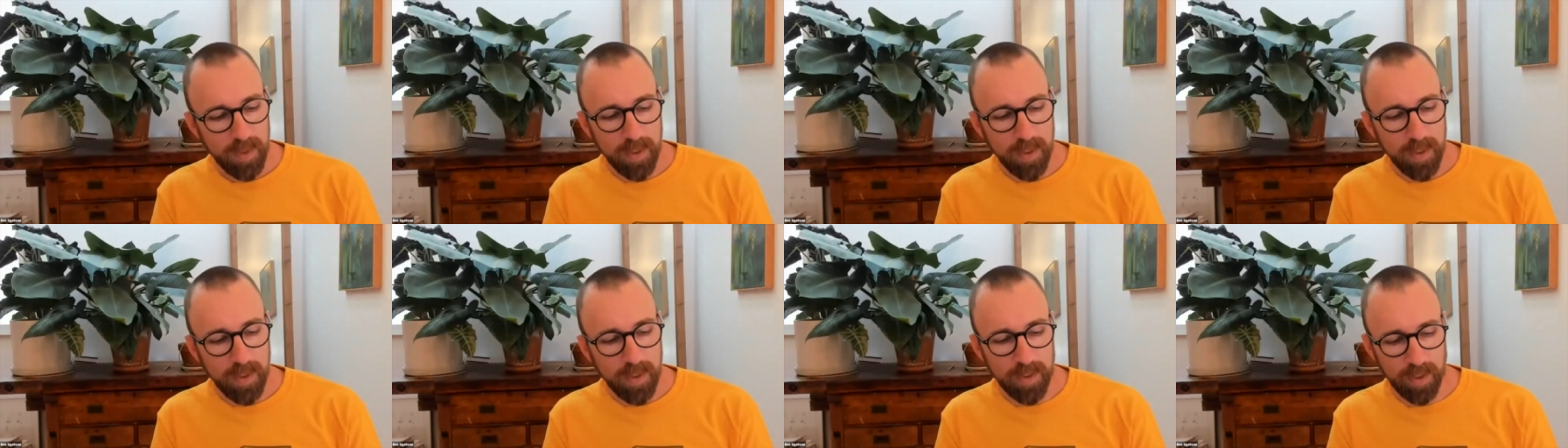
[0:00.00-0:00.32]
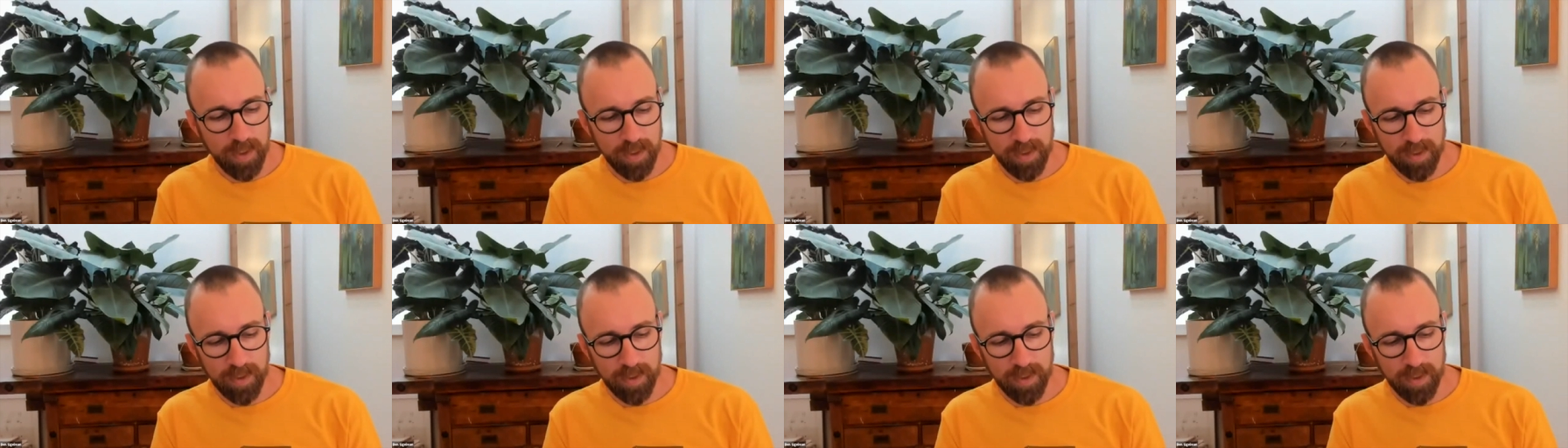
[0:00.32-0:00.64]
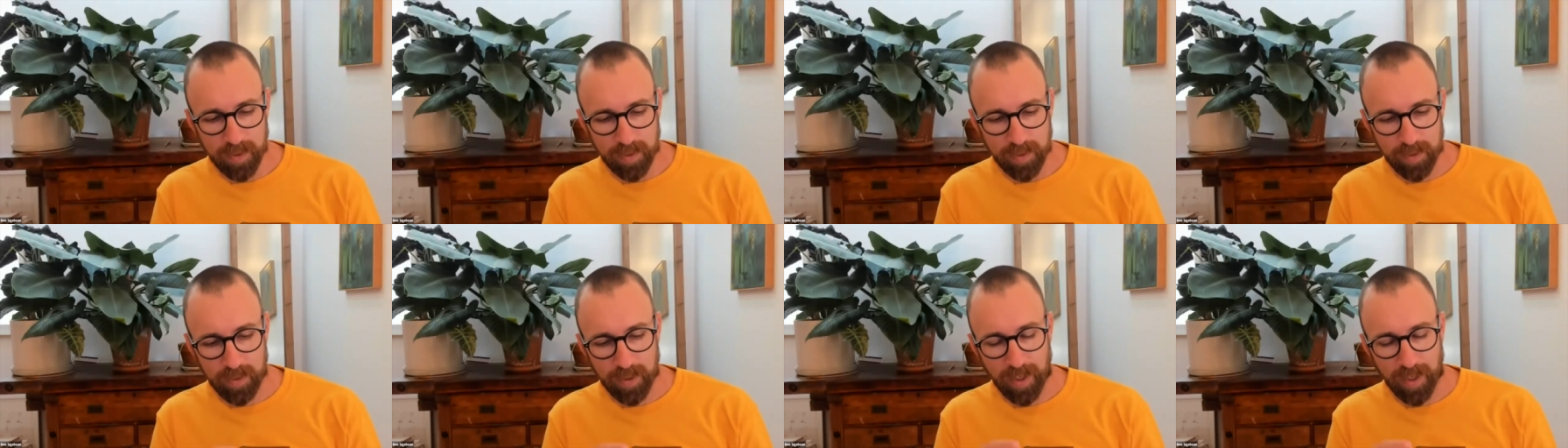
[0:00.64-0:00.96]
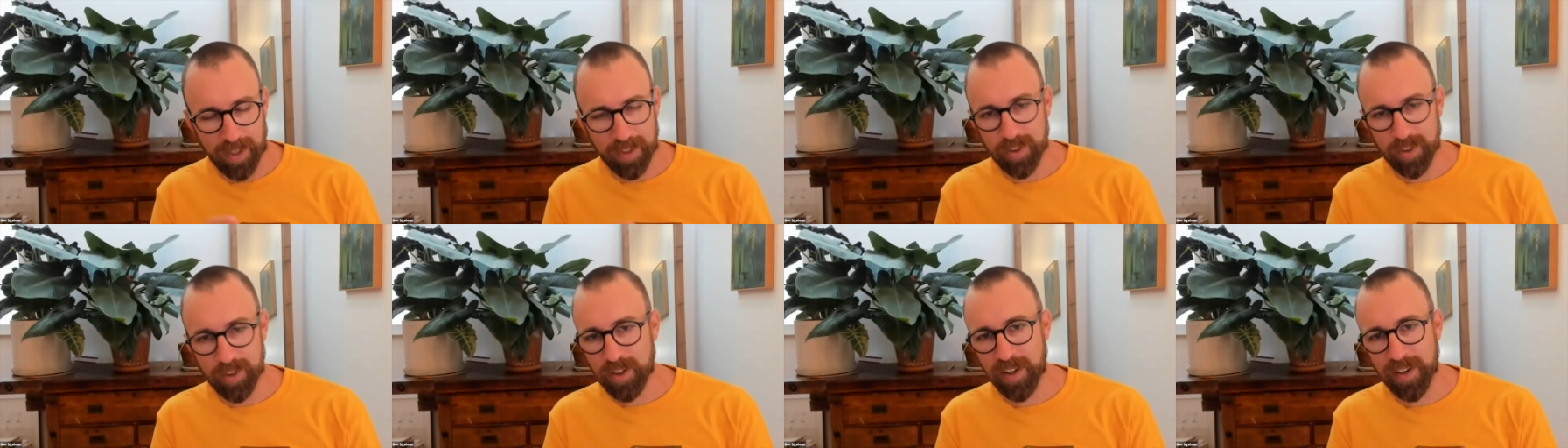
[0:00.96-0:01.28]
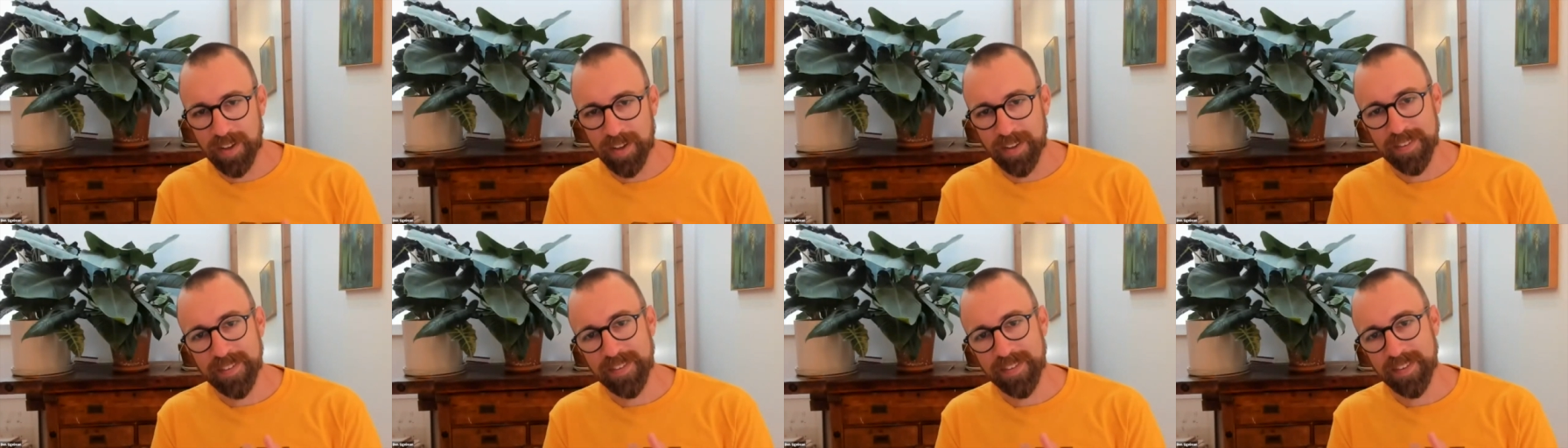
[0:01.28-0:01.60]
the dollar
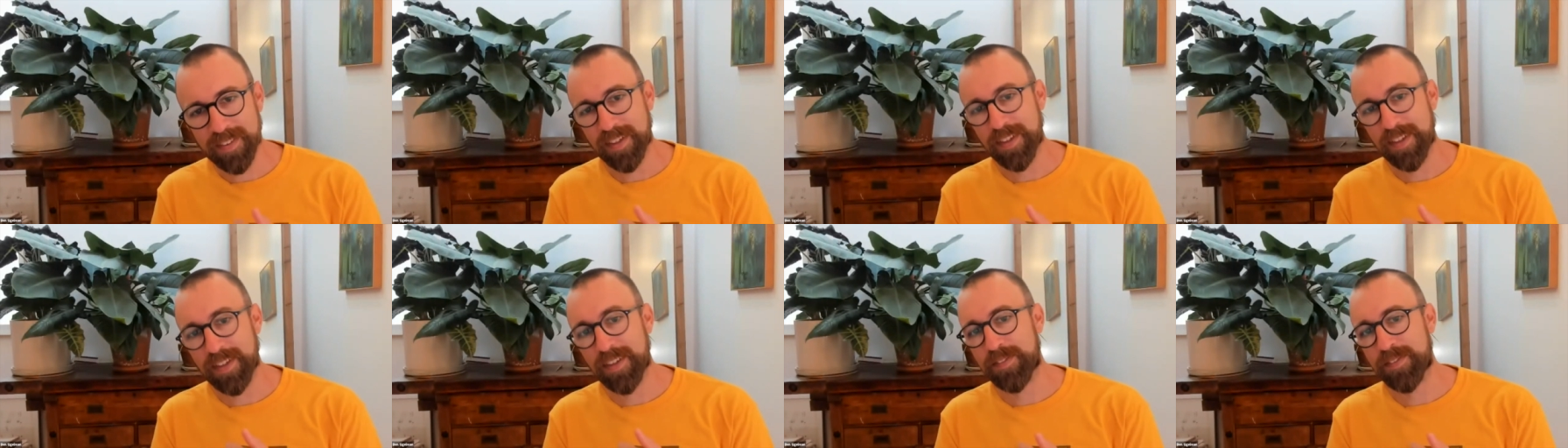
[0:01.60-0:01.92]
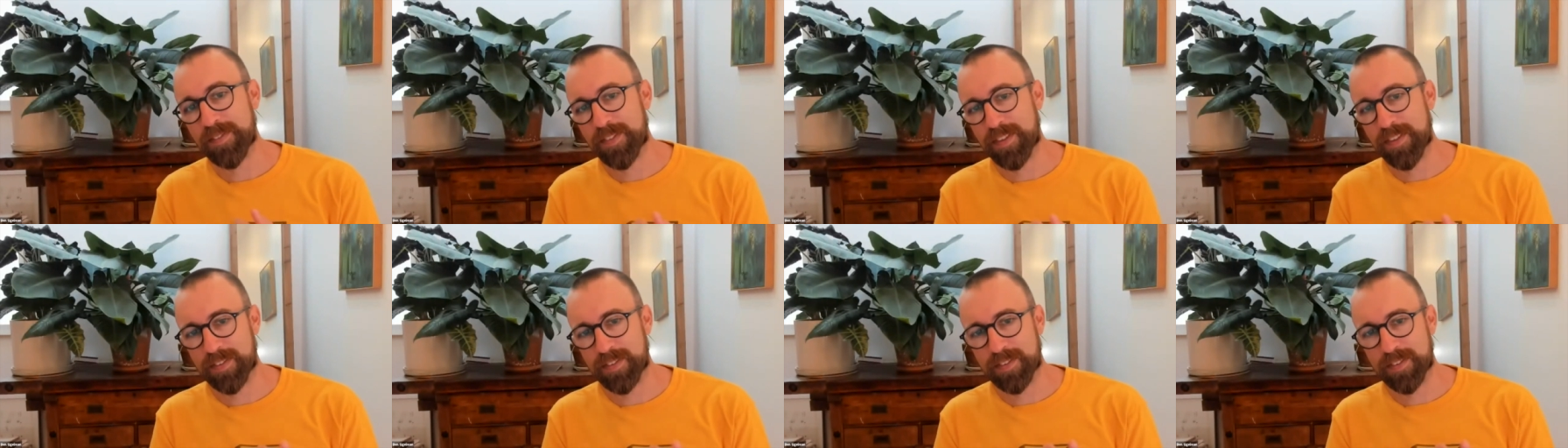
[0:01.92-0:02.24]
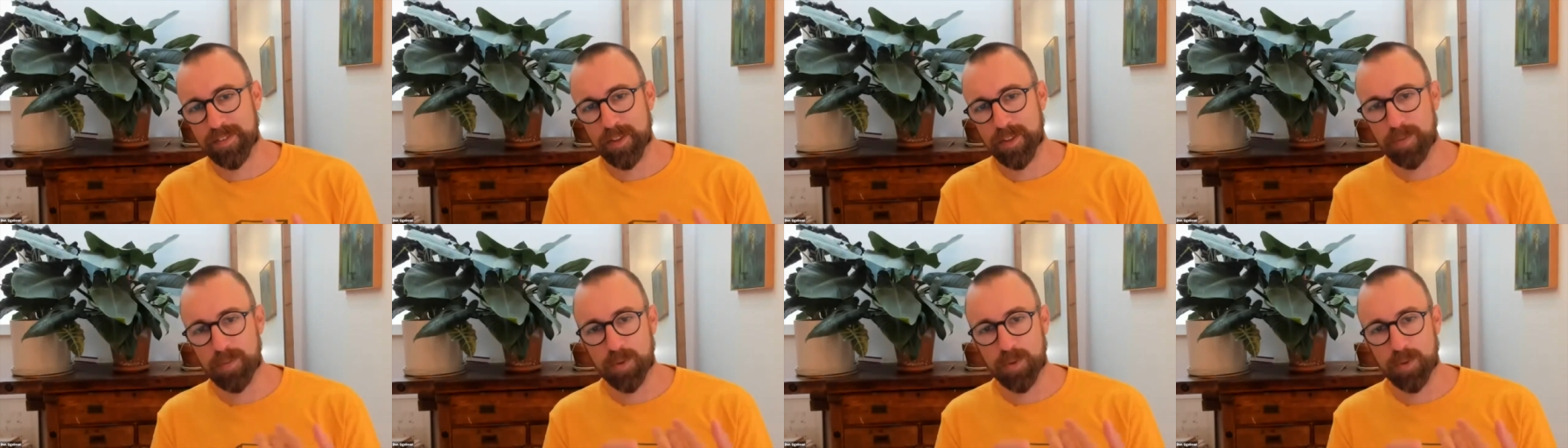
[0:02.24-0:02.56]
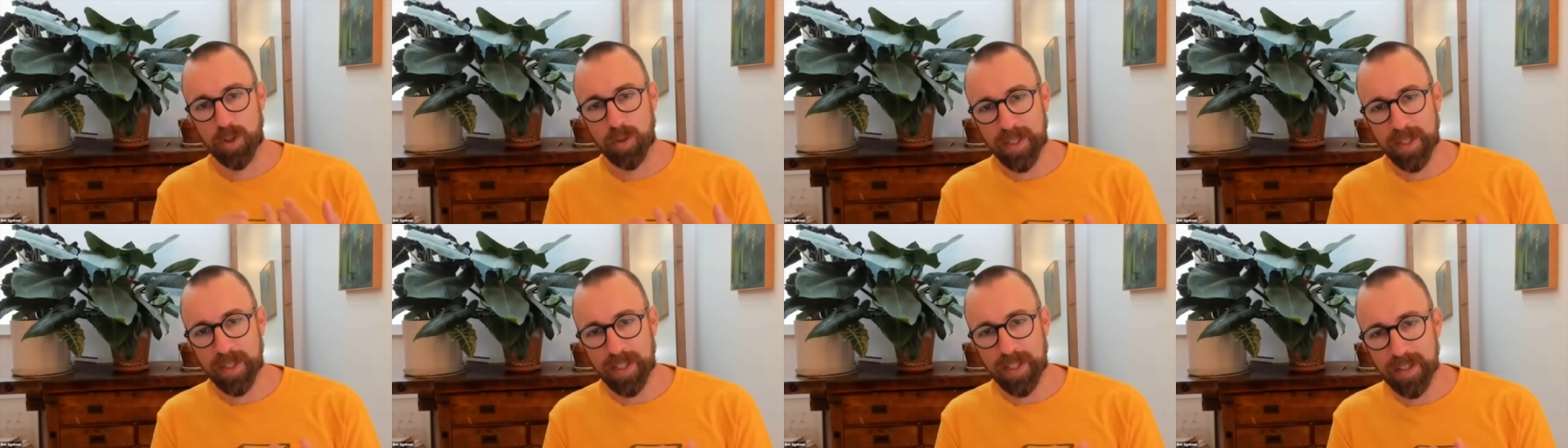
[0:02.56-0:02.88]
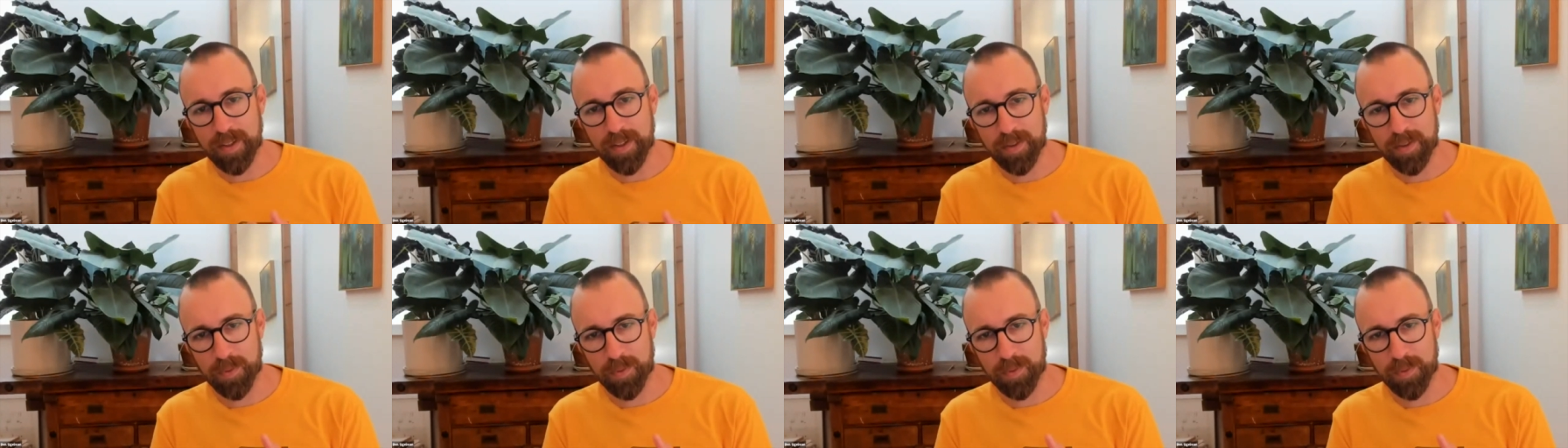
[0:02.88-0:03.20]
cost of just absorbing
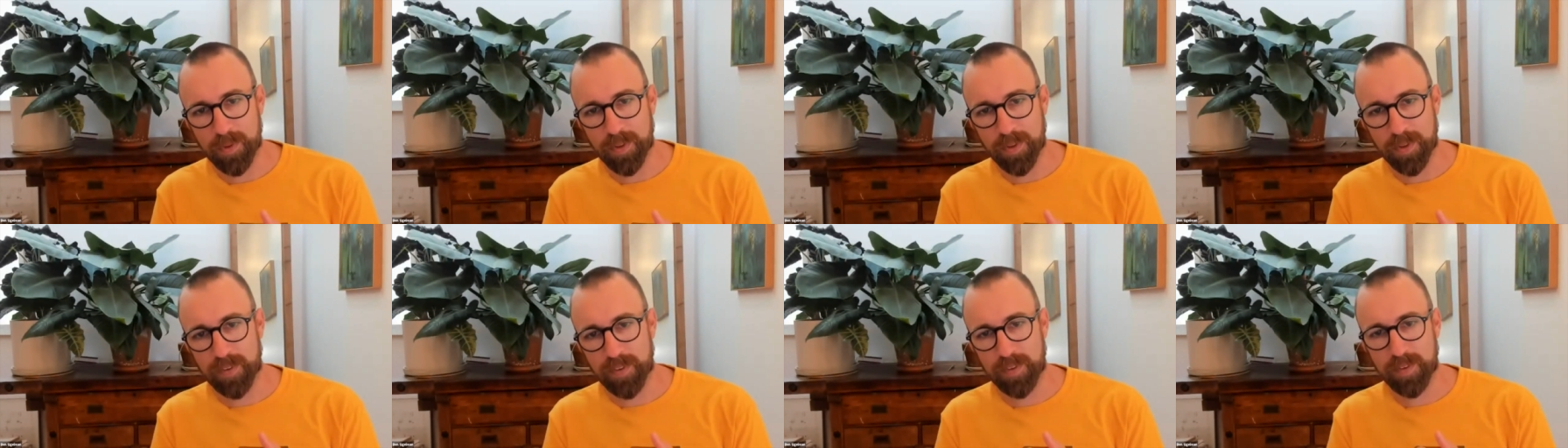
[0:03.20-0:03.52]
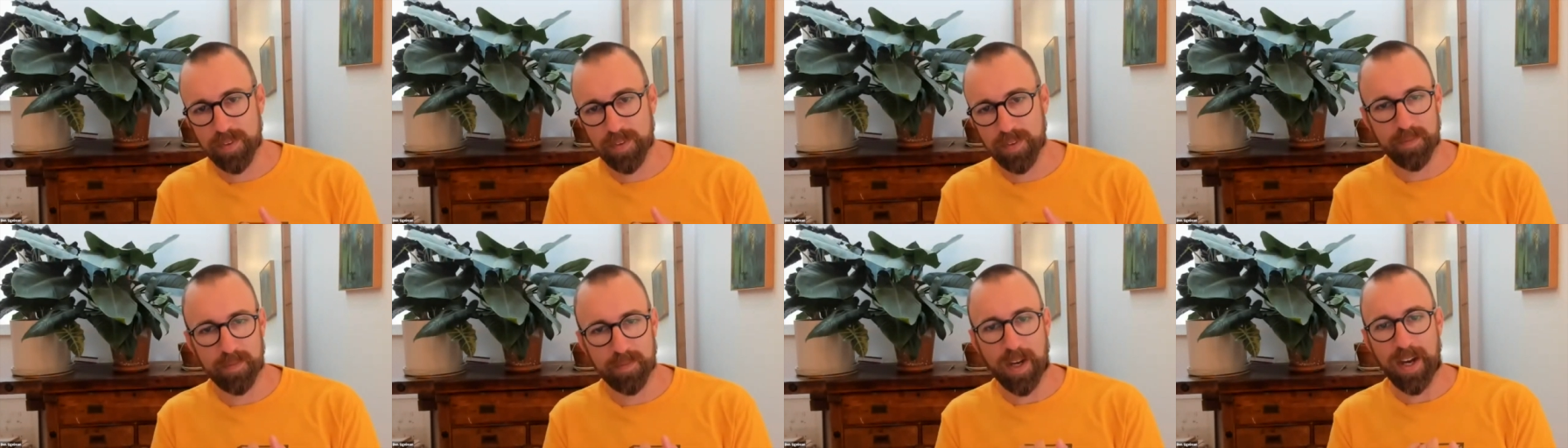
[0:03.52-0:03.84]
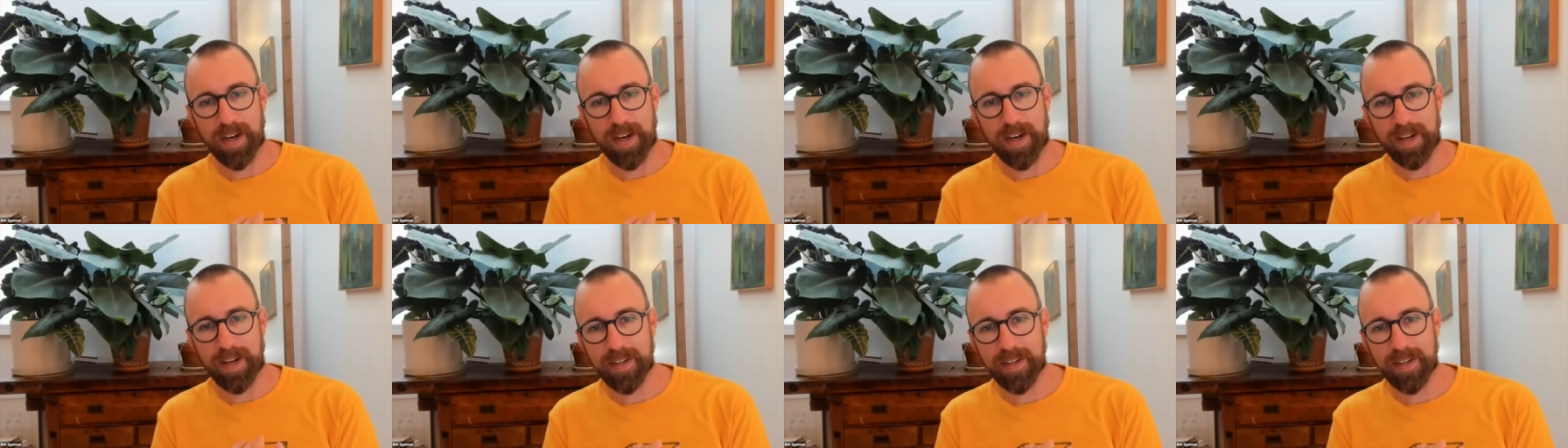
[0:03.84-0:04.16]
it was high,